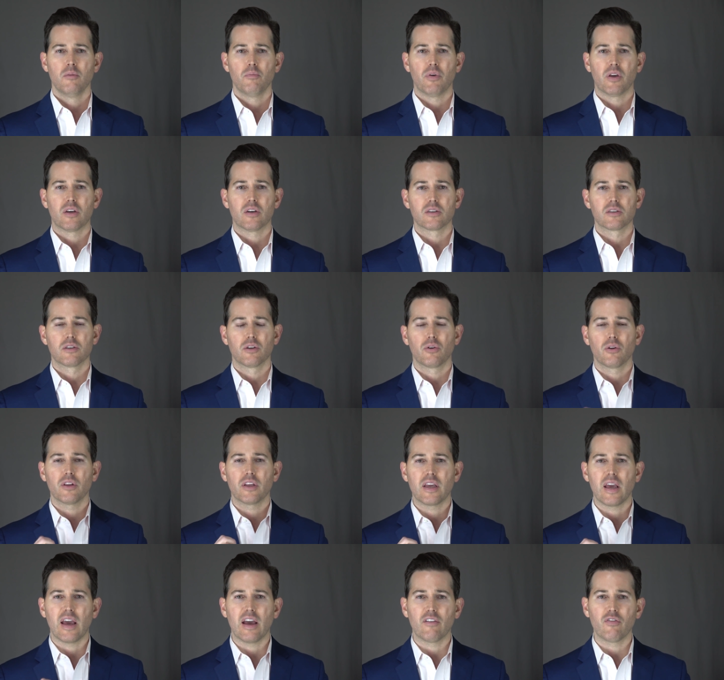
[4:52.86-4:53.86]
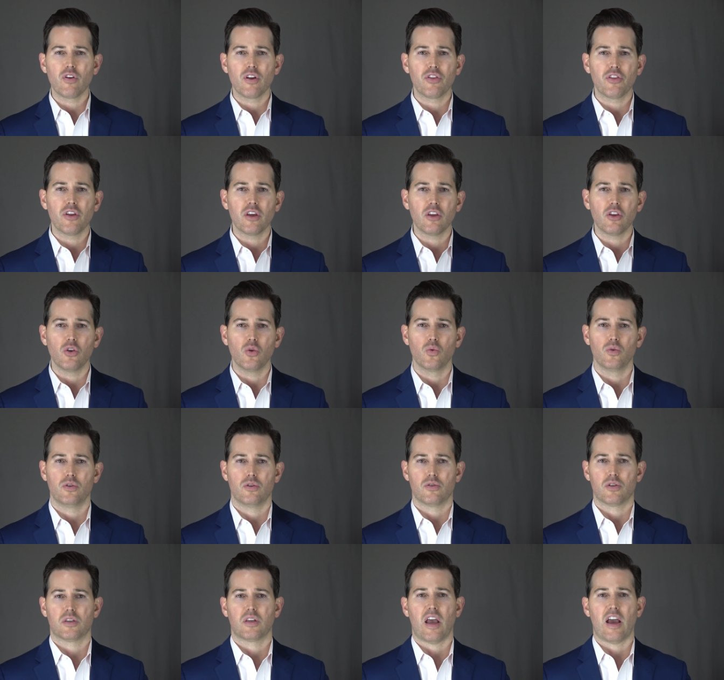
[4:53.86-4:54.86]
Because literally everything you and
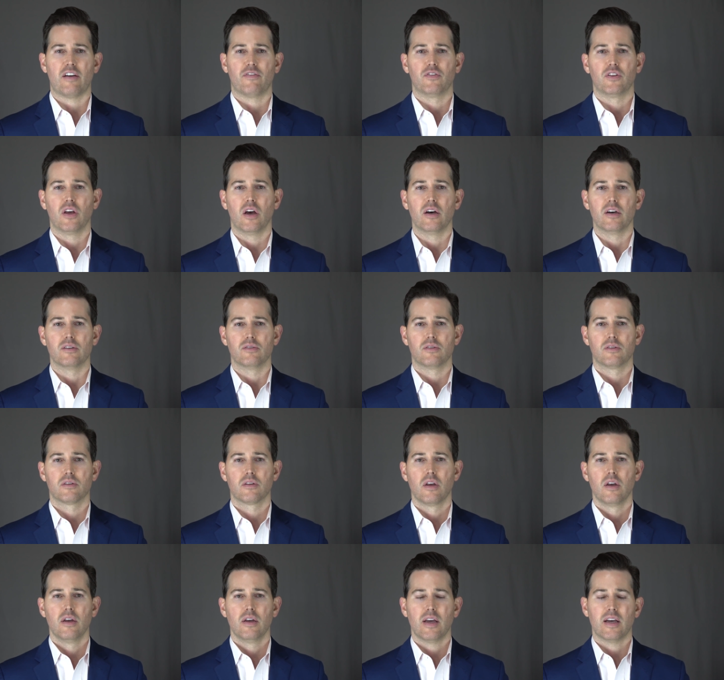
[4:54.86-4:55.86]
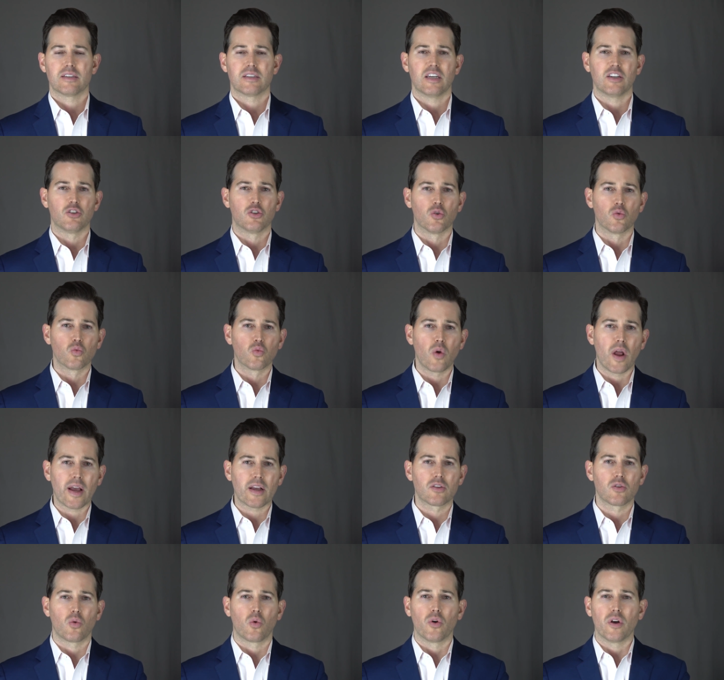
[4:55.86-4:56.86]
your staff does has a
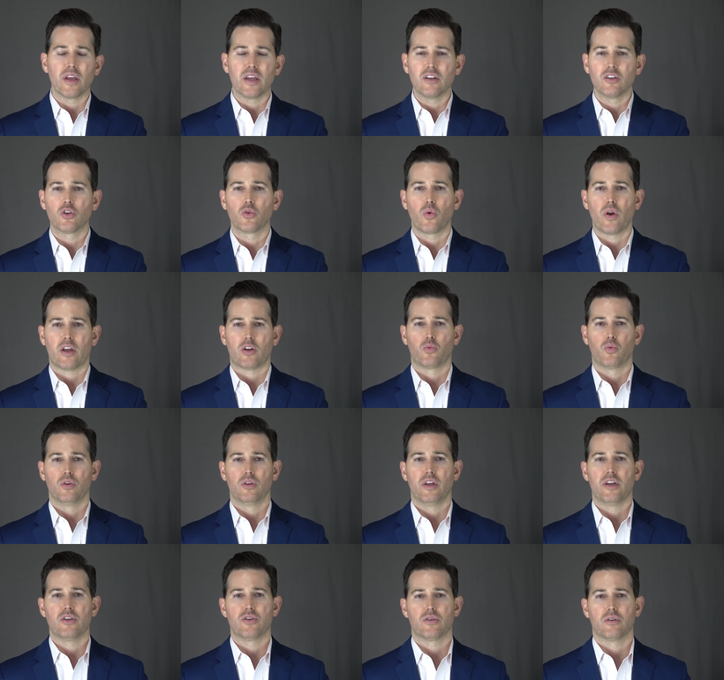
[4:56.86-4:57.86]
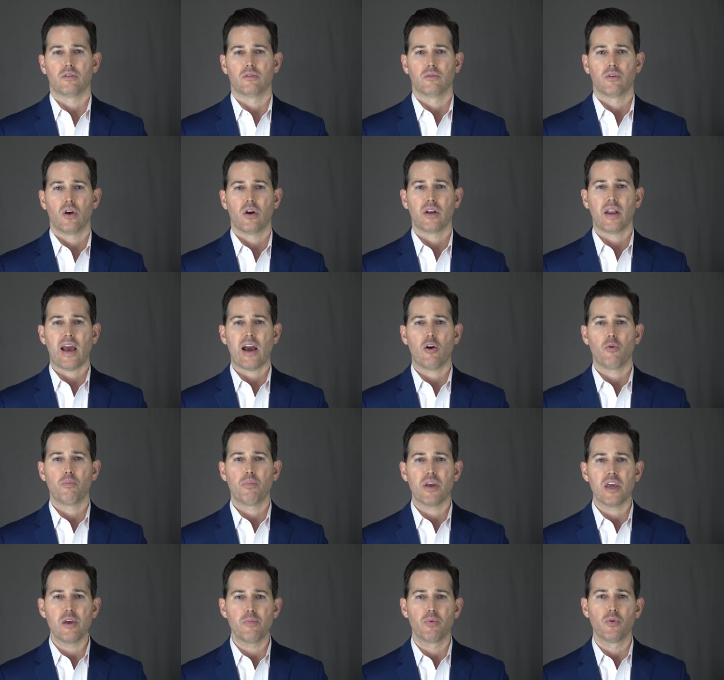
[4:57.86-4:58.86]
direct or indirect relation on how
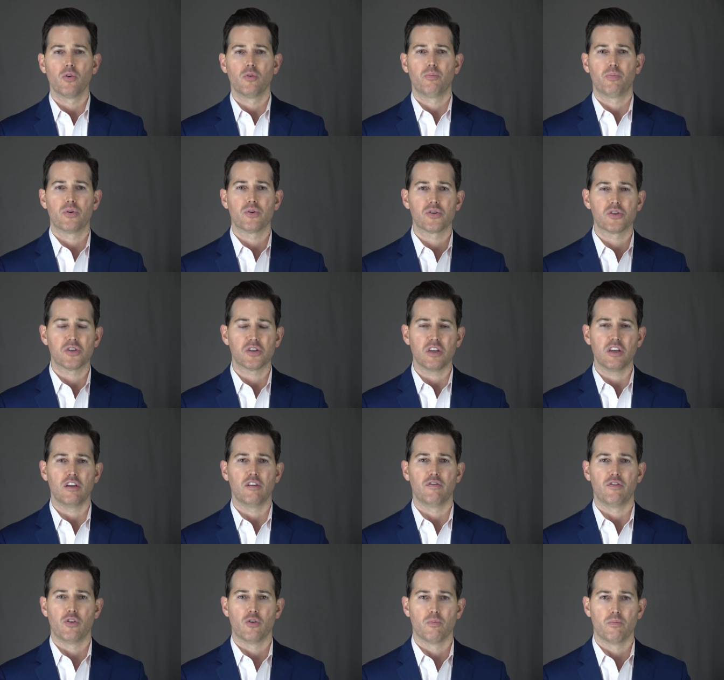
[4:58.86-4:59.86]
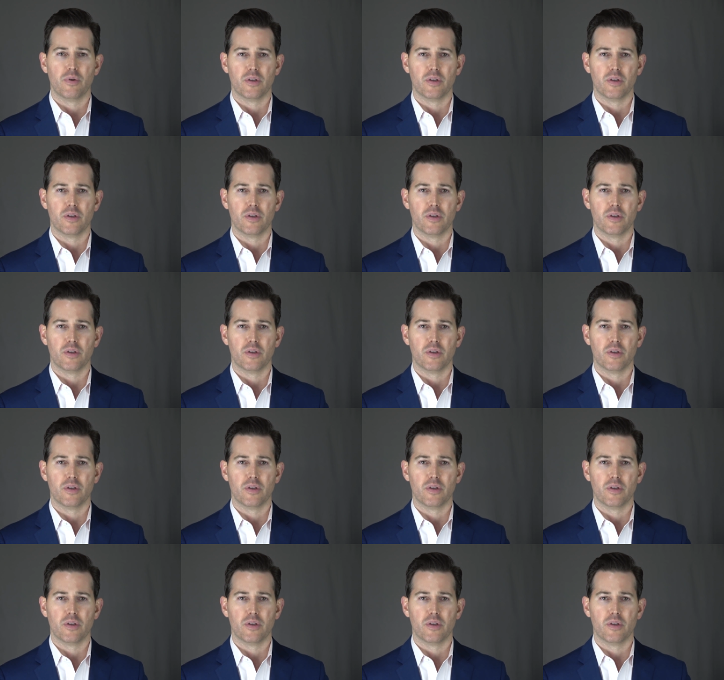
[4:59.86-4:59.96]
people perceive your